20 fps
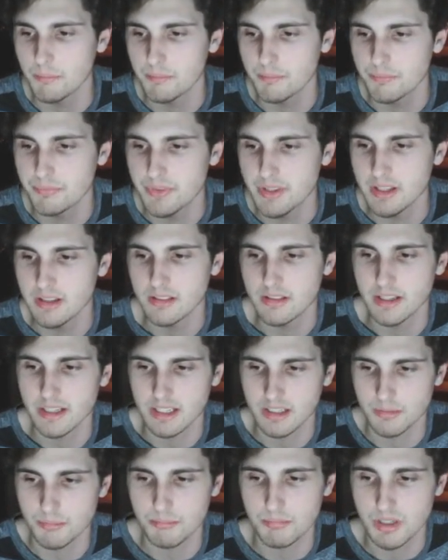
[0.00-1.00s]
They like
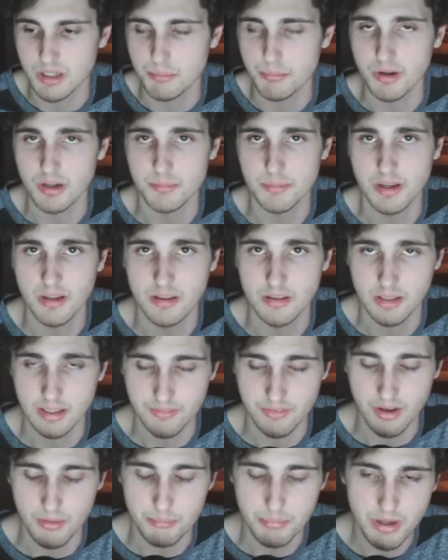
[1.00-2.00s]
him comparing to
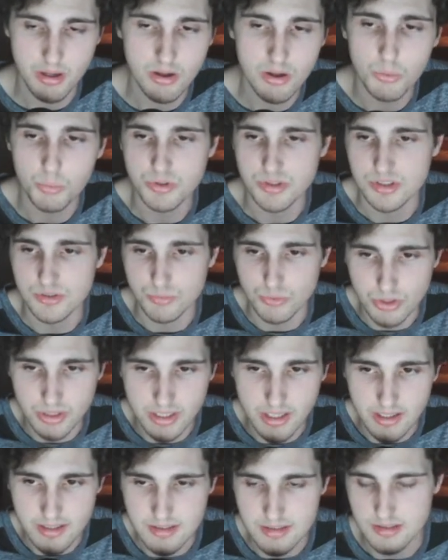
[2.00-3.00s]
Le'Veon Bell, which is really
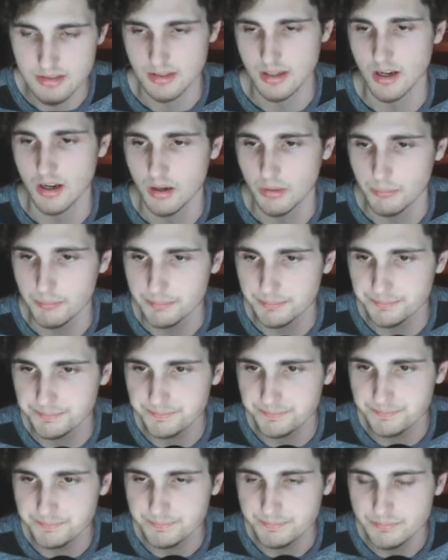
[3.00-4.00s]
nice.
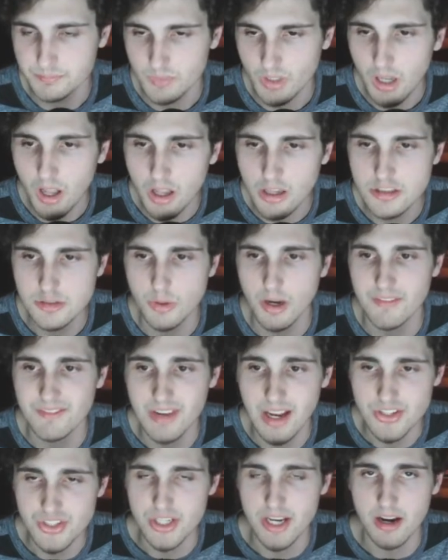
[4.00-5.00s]
So I have
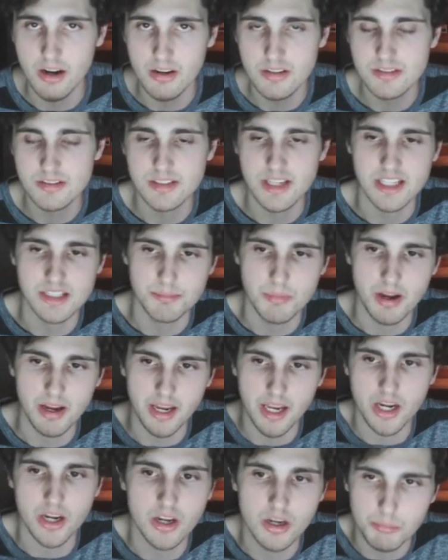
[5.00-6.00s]
Najee Harris as my
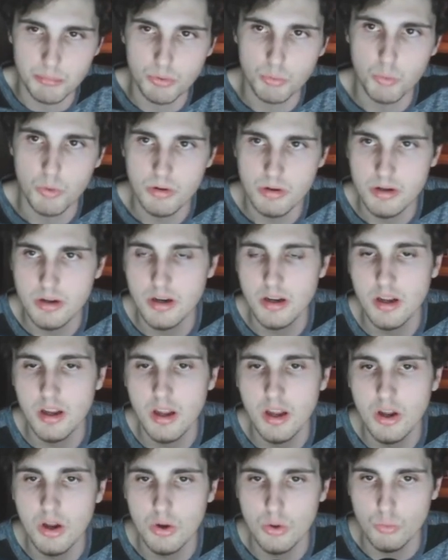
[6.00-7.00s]
number 1
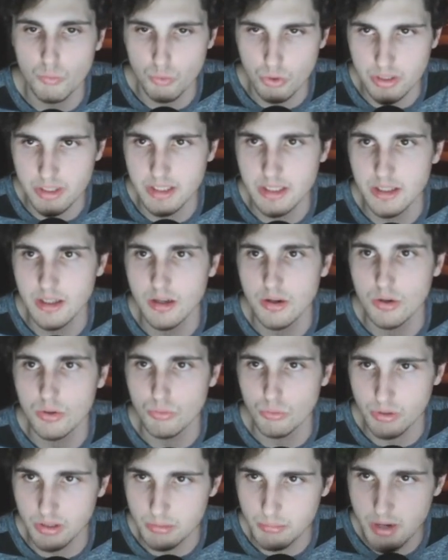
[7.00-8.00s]
rookie
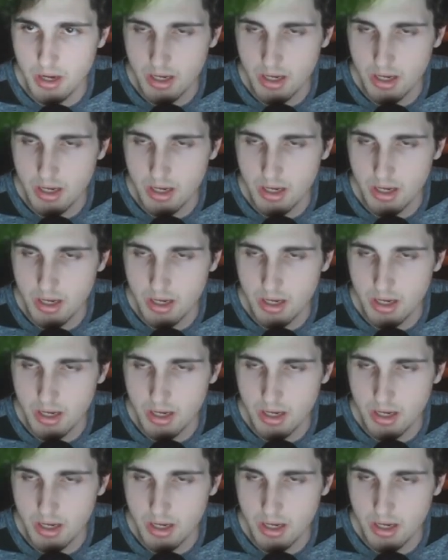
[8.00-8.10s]
running back.